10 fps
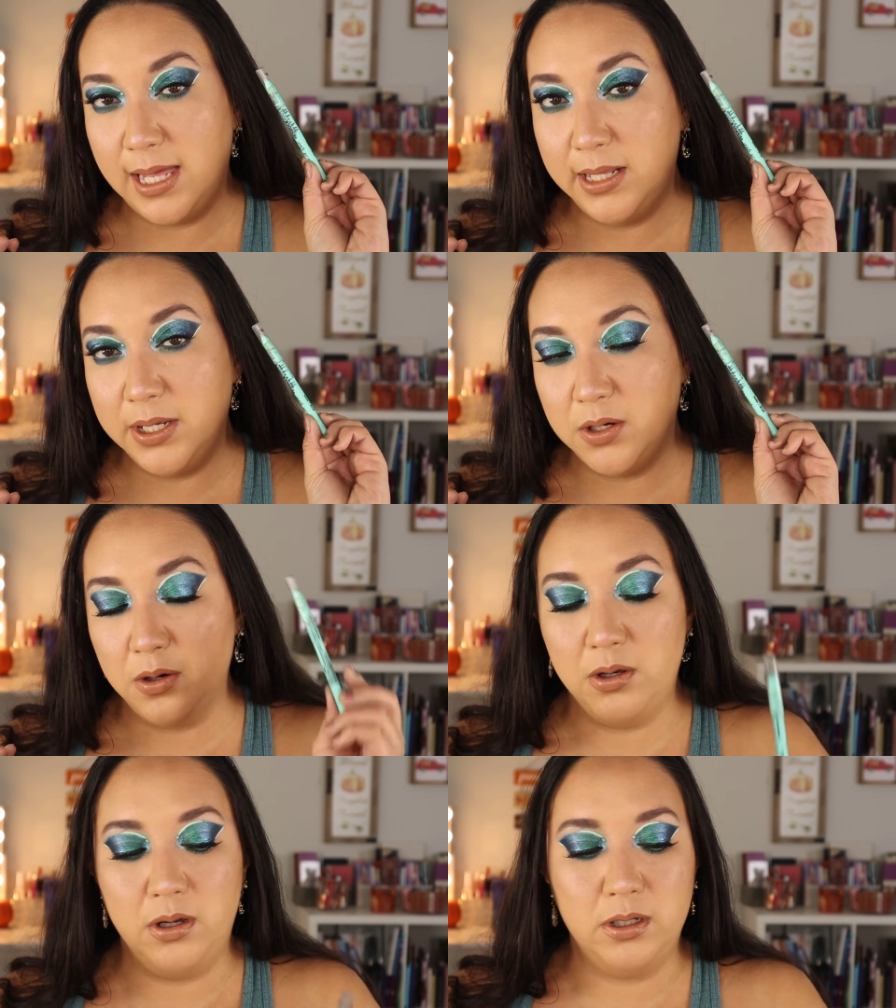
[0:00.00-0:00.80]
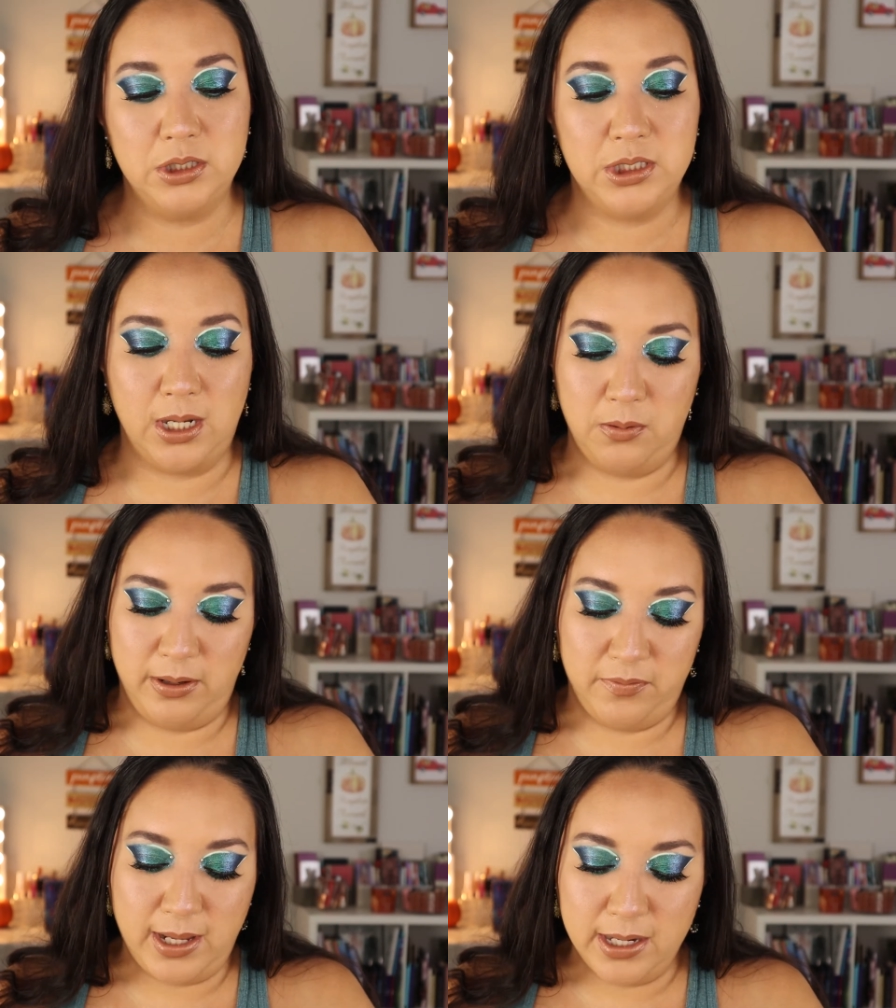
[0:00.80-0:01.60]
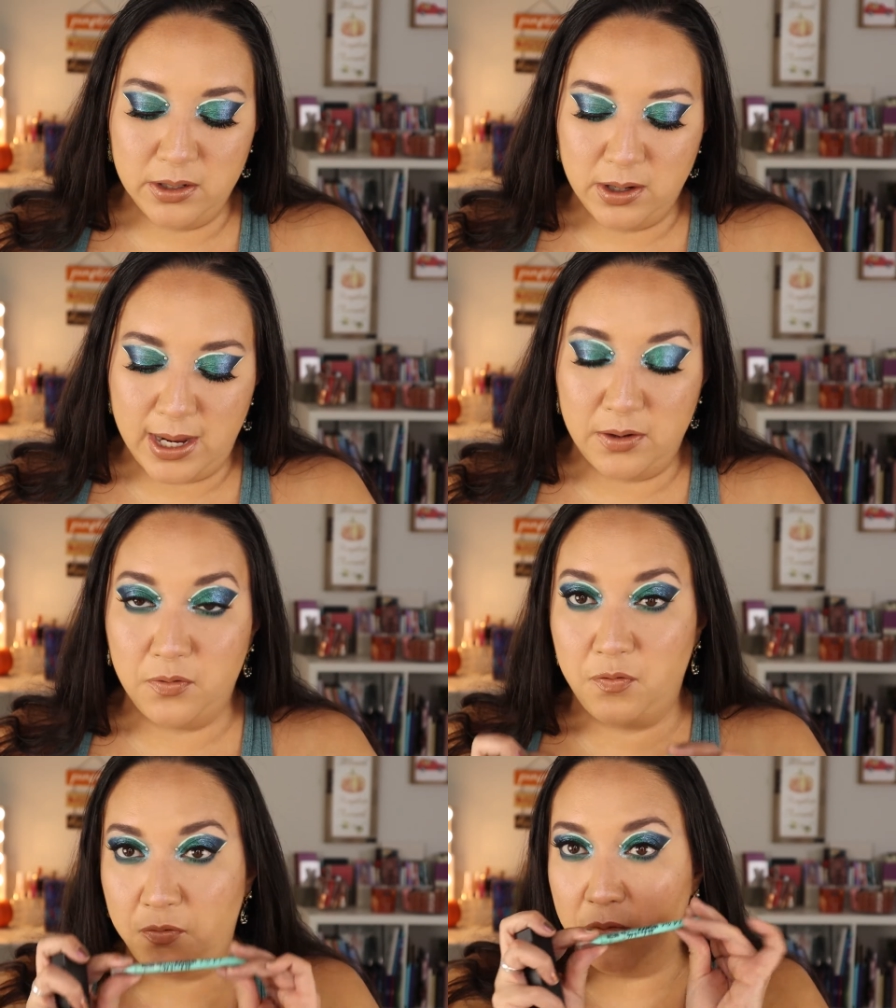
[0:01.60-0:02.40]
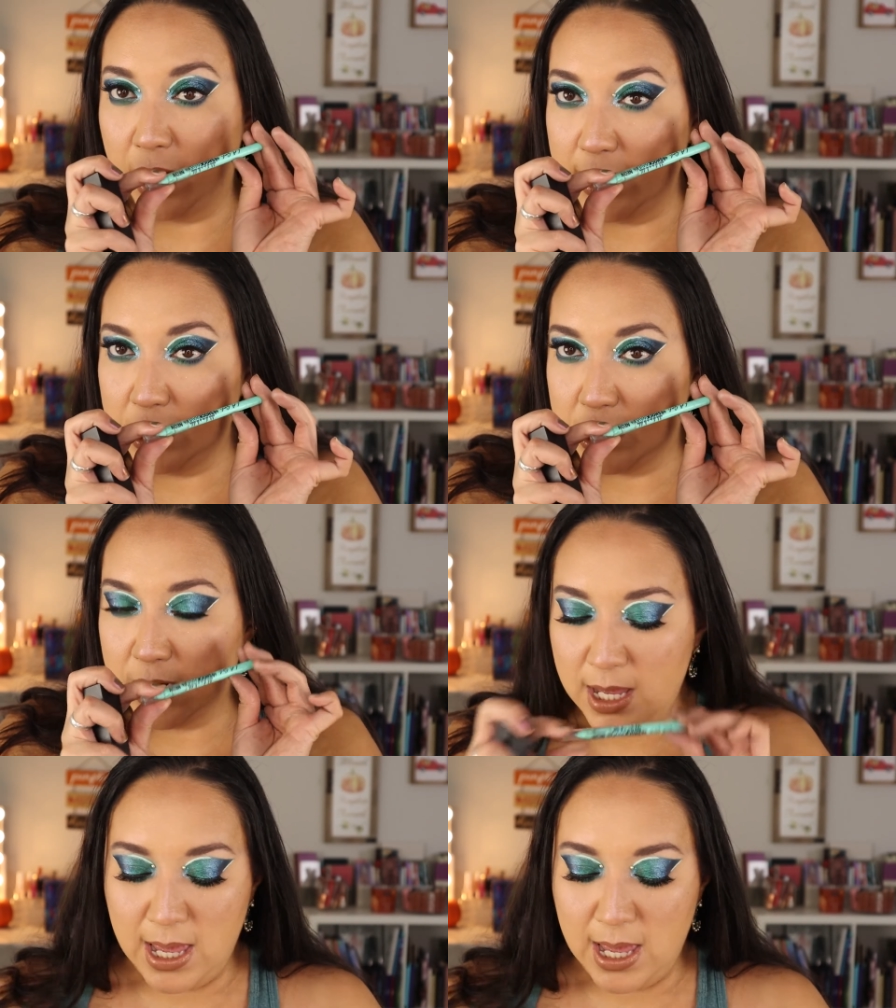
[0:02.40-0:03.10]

LA Girl Shockwave Liner and Fresh.